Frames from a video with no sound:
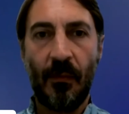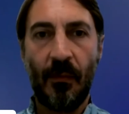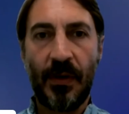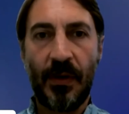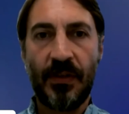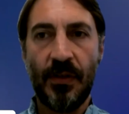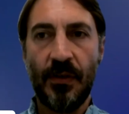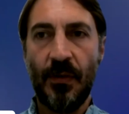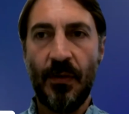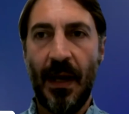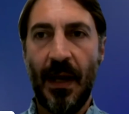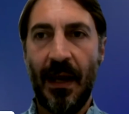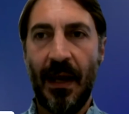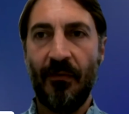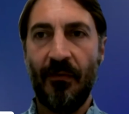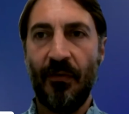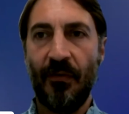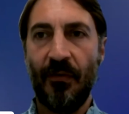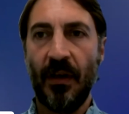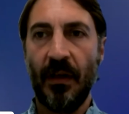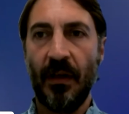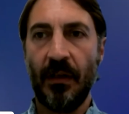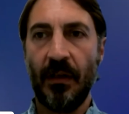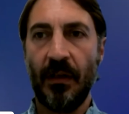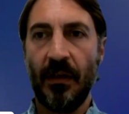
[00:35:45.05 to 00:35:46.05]
We do have
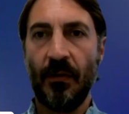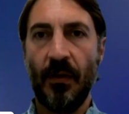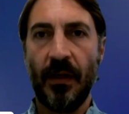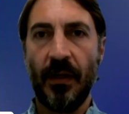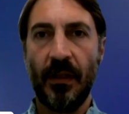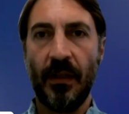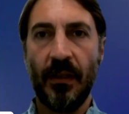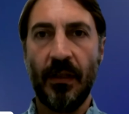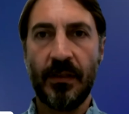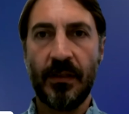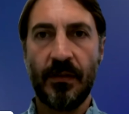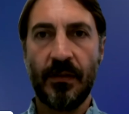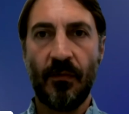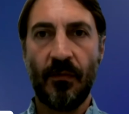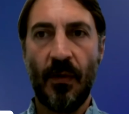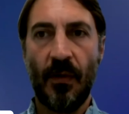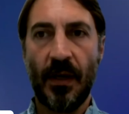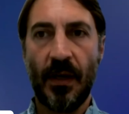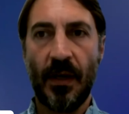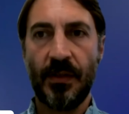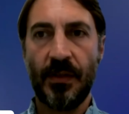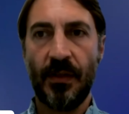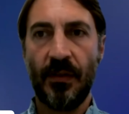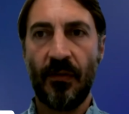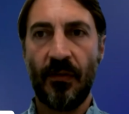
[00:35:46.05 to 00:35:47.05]
a growing list of
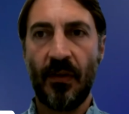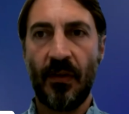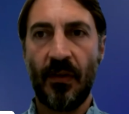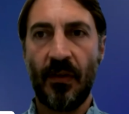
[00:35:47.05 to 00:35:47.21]
questions